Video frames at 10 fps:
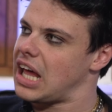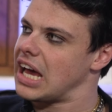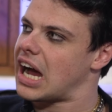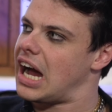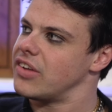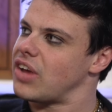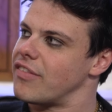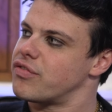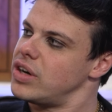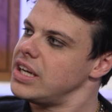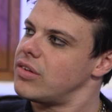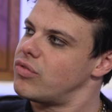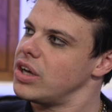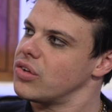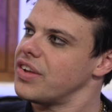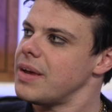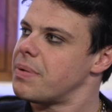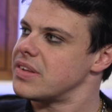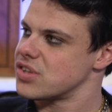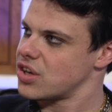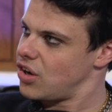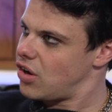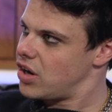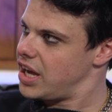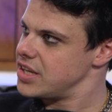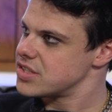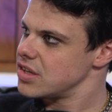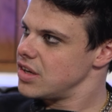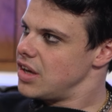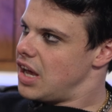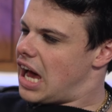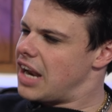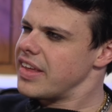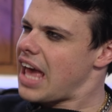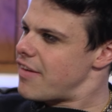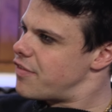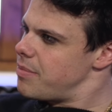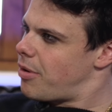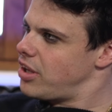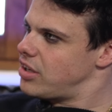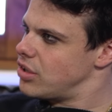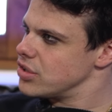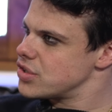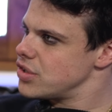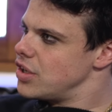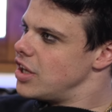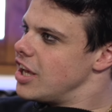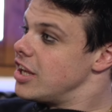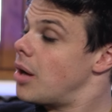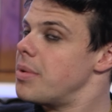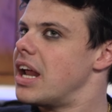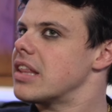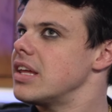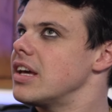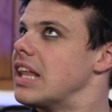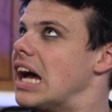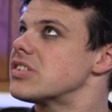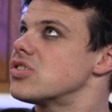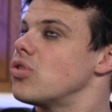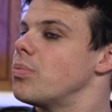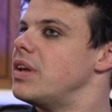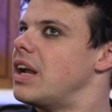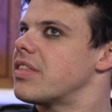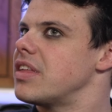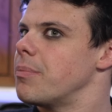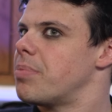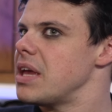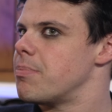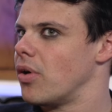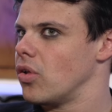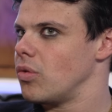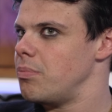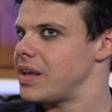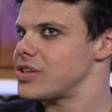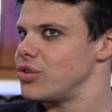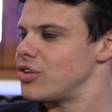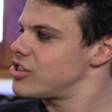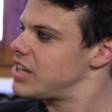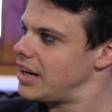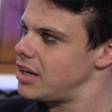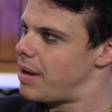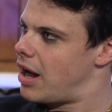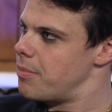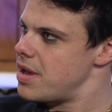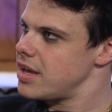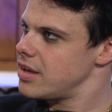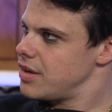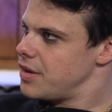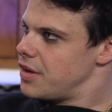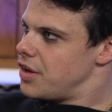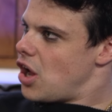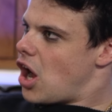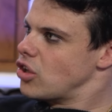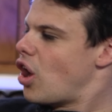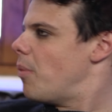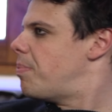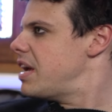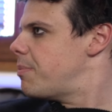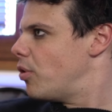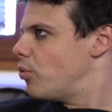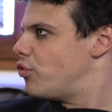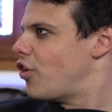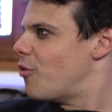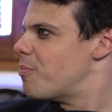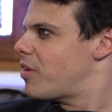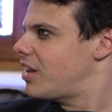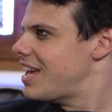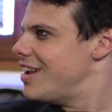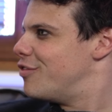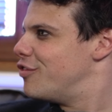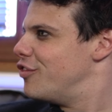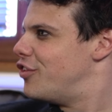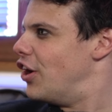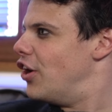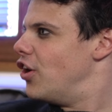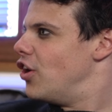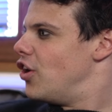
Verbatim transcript: like I have real deep insecurities, and I think everybody does. You know what I mean? I think that's something I think people misunderstand about me. Mm-hmm. A lot of people don't believe that